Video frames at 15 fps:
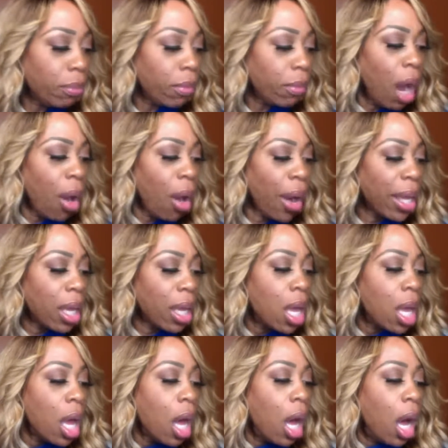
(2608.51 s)
All right.
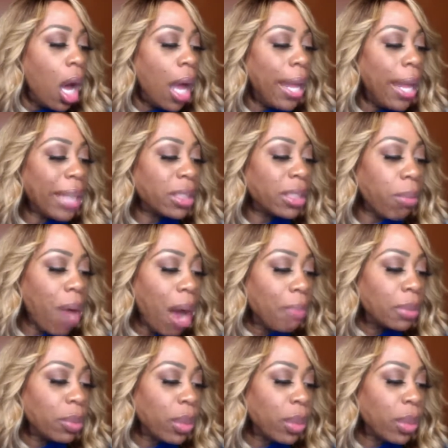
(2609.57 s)
Election problems.